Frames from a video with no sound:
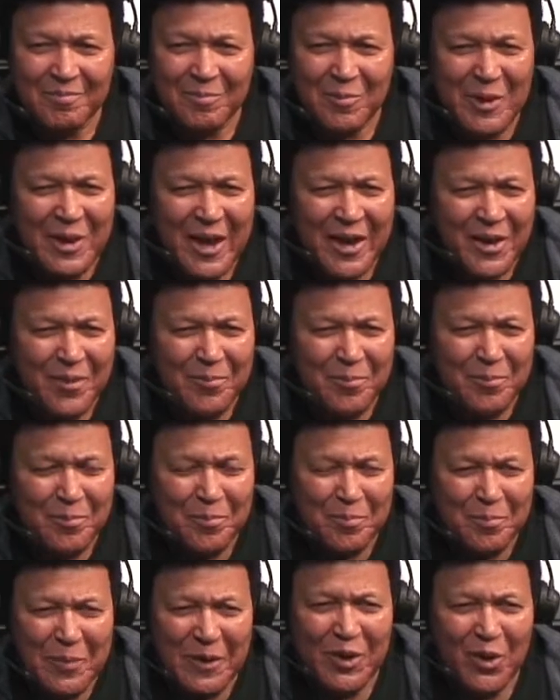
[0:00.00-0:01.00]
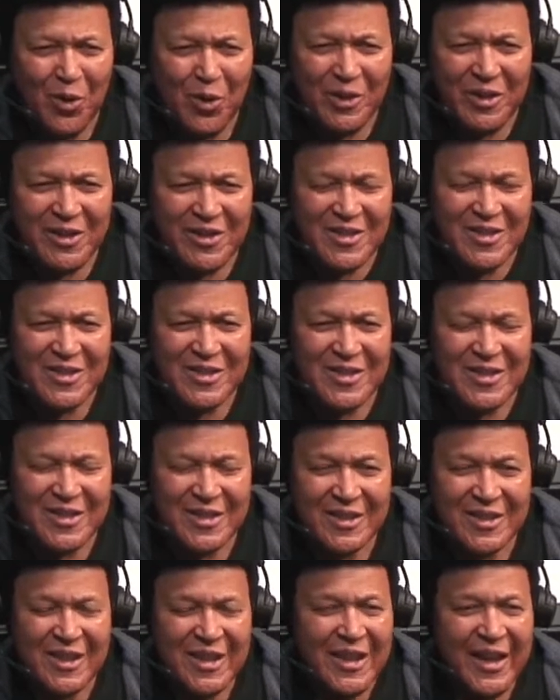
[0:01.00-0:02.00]
we had big audiences,
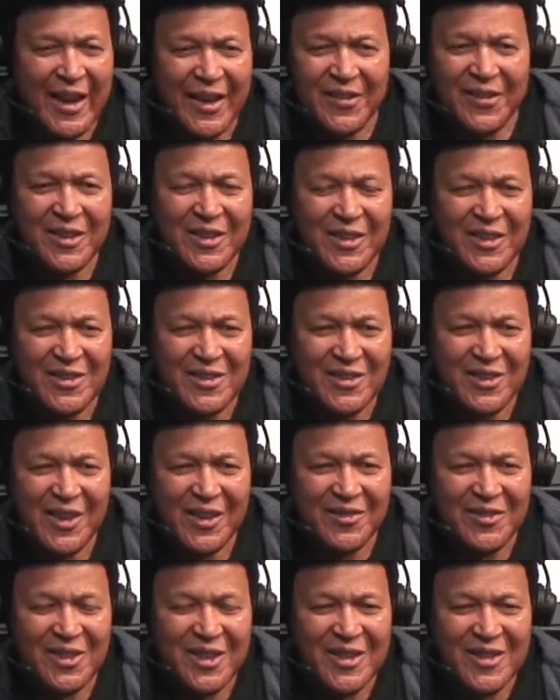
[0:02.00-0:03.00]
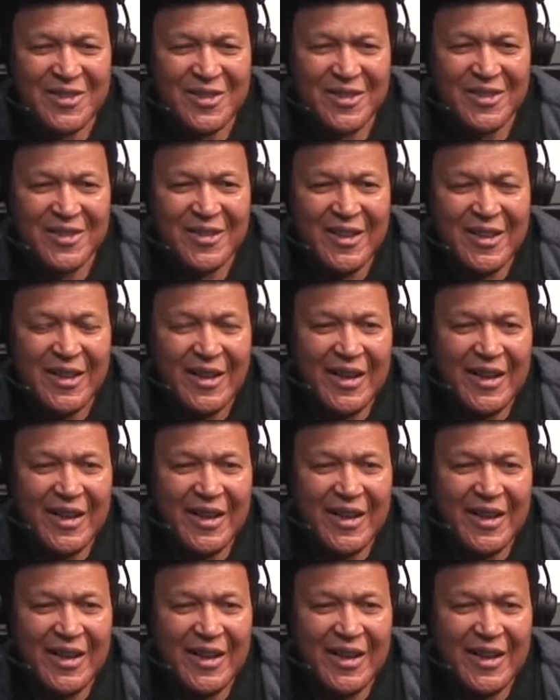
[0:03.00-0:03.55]
and the kids loved us, and